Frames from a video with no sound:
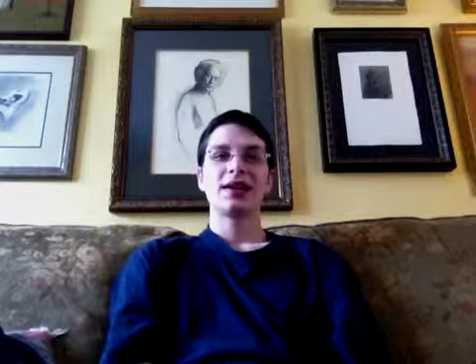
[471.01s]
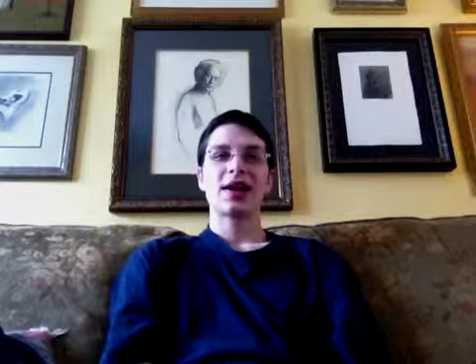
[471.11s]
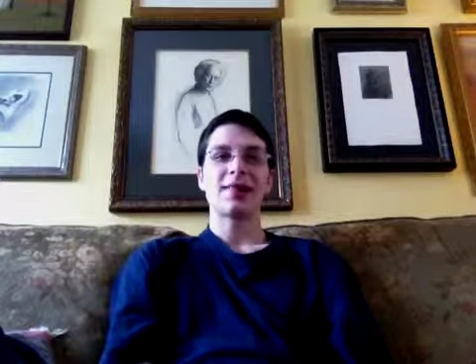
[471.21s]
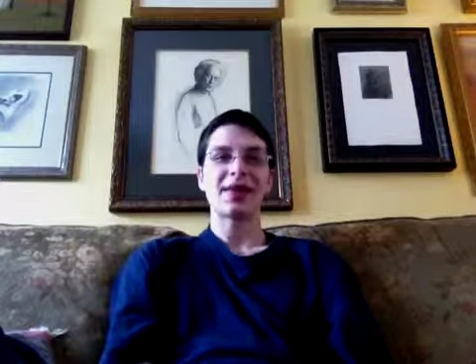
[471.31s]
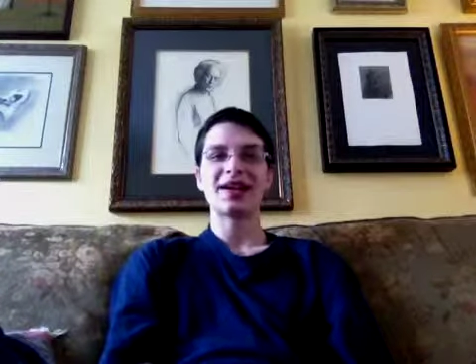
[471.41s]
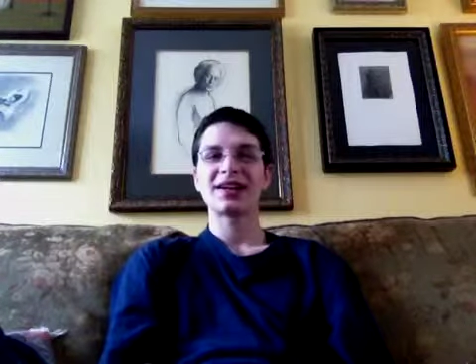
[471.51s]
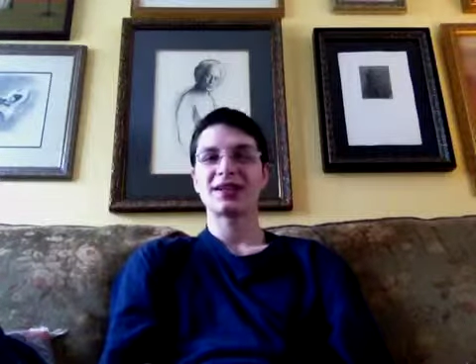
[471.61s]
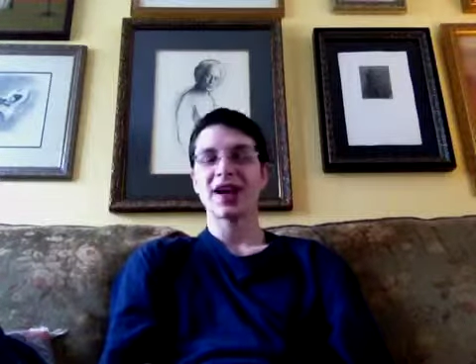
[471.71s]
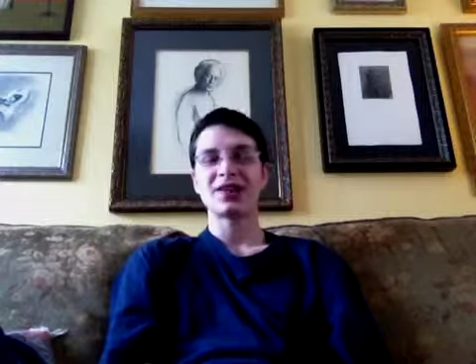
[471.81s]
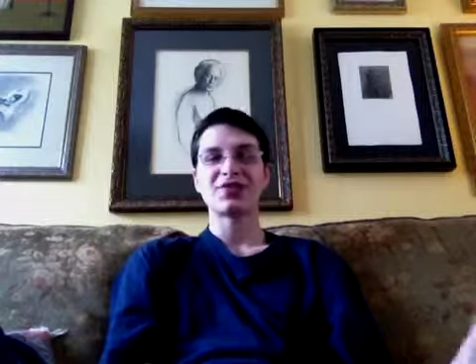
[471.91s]
I'm not
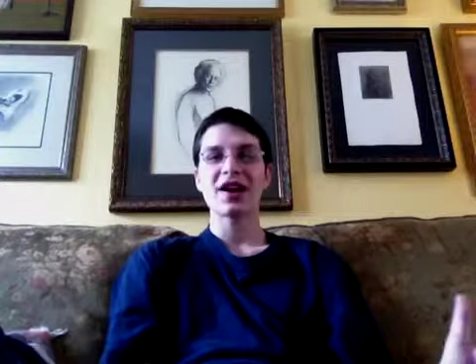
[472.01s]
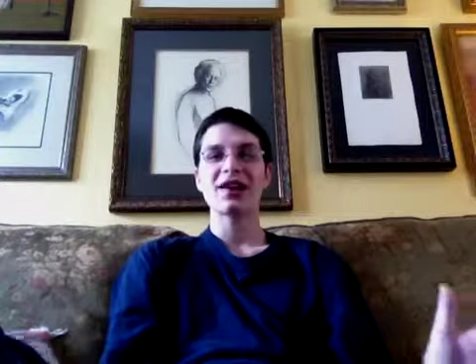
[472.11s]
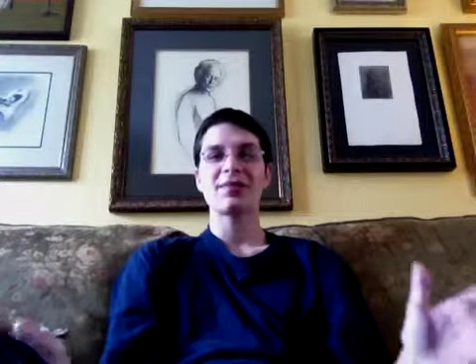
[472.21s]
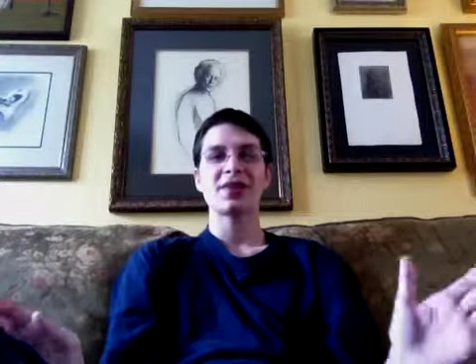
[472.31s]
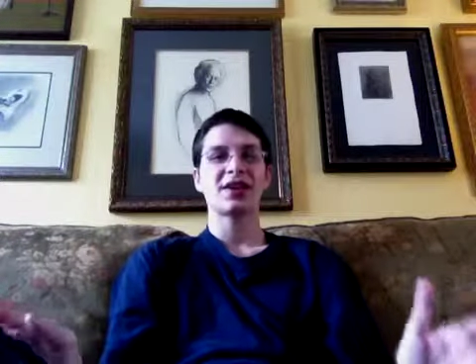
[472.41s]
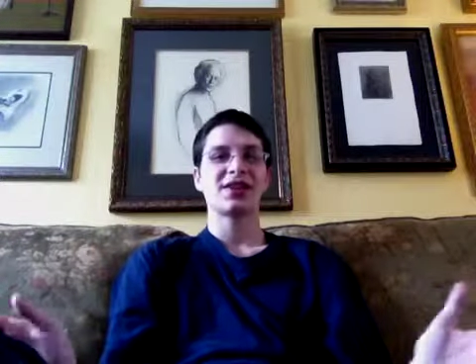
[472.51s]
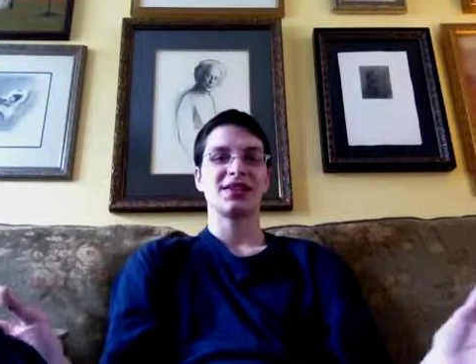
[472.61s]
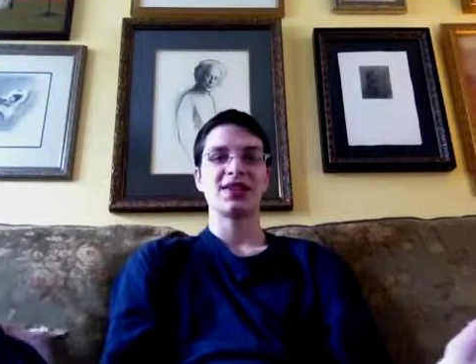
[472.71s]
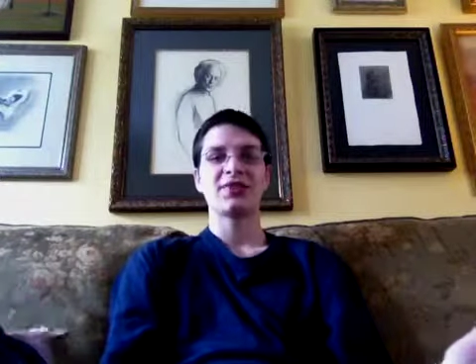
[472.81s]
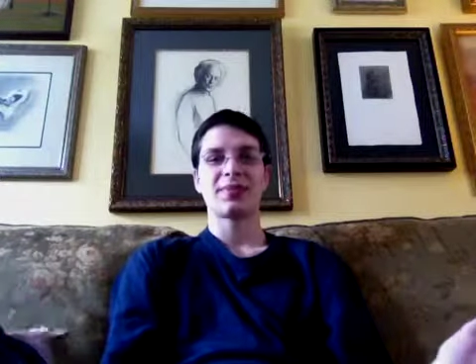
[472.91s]
I try to be a
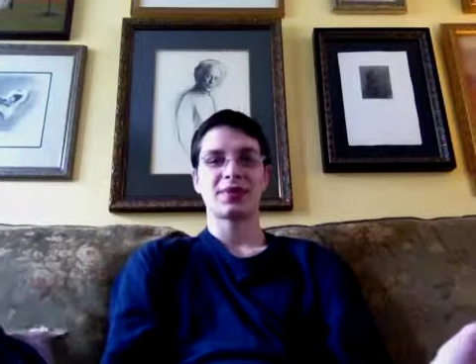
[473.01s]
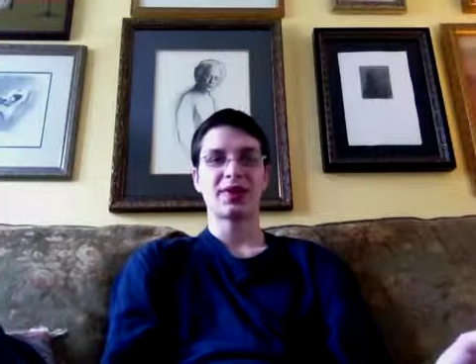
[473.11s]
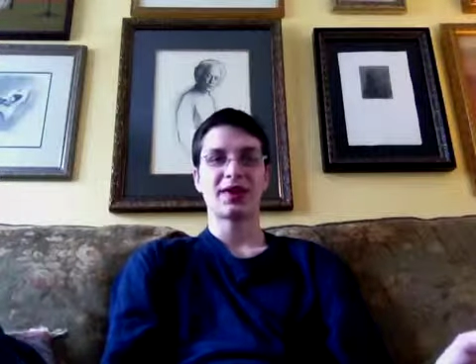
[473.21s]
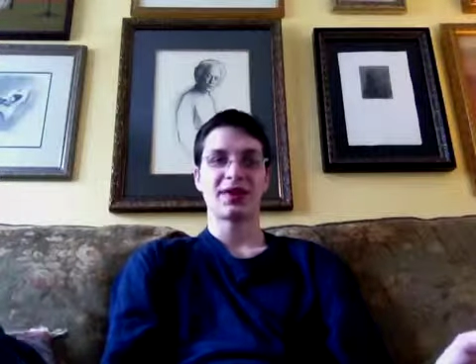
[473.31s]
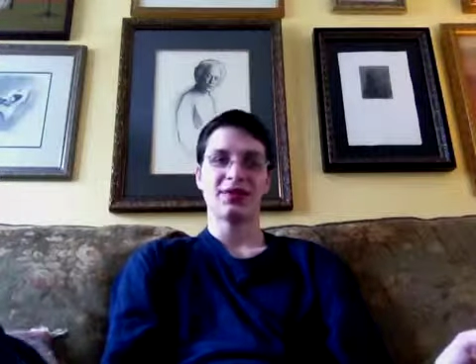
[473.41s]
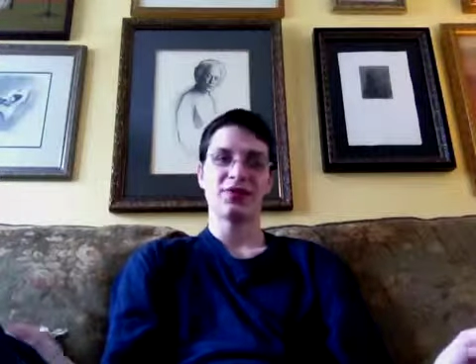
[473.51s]
considerate player,